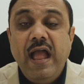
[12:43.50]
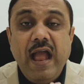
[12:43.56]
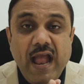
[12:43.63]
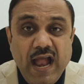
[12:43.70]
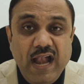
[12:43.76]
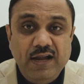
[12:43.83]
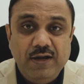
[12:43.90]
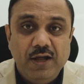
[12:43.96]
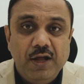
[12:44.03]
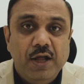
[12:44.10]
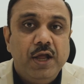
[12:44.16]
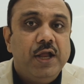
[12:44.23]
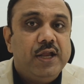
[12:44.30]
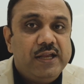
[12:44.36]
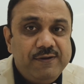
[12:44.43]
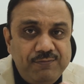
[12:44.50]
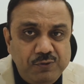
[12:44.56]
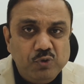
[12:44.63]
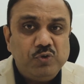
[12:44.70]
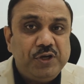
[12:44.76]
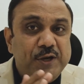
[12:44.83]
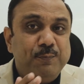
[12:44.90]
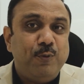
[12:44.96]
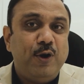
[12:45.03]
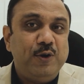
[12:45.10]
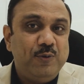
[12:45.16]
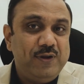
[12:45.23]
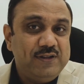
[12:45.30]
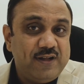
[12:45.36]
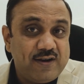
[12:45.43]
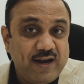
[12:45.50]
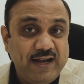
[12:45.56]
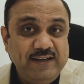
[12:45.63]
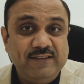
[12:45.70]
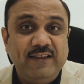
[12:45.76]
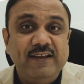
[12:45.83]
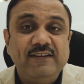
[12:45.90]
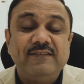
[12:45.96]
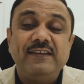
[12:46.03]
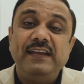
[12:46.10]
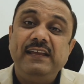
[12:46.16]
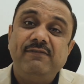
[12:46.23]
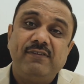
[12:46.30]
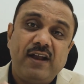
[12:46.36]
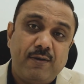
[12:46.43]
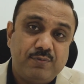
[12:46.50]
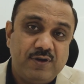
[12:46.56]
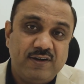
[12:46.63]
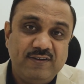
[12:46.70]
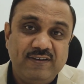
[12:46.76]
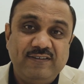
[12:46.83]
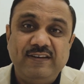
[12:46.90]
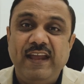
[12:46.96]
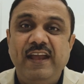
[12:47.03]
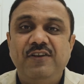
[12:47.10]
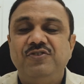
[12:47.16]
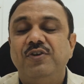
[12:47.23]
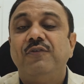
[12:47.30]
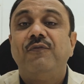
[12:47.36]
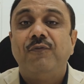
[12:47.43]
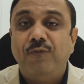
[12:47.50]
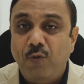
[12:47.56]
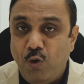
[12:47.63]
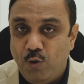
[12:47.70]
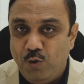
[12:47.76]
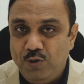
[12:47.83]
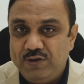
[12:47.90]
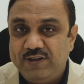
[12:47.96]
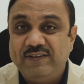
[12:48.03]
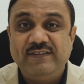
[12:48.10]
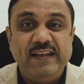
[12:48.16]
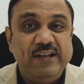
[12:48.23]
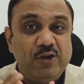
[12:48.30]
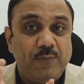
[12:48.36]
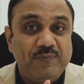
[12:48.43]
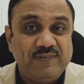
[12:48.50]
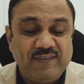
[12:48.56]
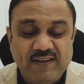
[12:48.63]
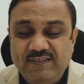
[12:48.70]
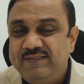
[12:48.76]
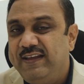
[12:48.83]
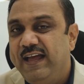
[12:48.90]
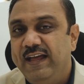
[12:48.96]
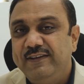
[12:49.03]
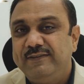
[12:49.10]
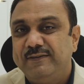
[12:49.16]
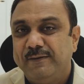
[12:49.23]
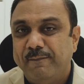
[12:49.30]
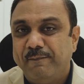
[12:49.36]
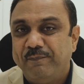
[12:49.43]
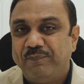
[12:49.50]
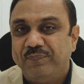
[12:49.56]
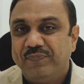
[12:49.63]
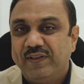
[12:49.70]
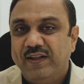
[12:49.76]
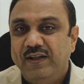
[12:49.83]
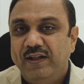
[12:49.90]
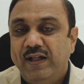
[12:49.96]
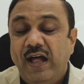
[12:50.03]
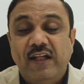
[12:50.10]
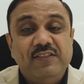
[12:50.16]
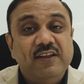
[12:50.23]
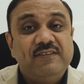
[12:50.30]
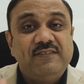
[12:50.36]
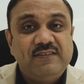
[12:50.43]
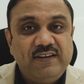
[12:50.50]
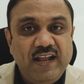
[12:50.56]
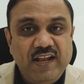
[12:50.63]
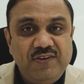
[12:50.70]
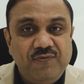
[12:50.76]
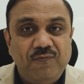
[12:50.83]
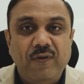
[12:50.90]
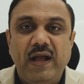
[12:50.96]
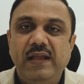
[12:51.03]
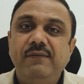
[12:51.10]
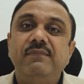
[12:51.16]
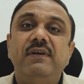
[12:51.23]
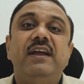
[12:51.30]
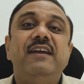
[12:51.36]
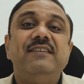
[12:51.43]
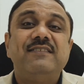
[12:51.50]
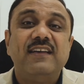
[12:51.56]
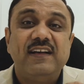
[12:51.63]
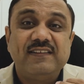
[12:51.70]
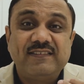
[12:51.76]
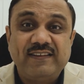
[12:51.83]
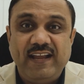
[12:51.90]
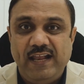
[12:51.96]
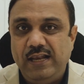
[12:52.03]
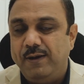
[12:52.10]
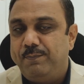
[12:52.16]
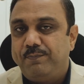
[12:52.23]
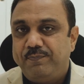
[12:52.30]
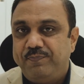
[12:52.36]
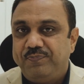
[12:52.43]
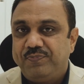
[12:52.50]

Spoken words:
And if you keep on doing the right things even after the stage 4, the stage of success, the stage 5 is scale up,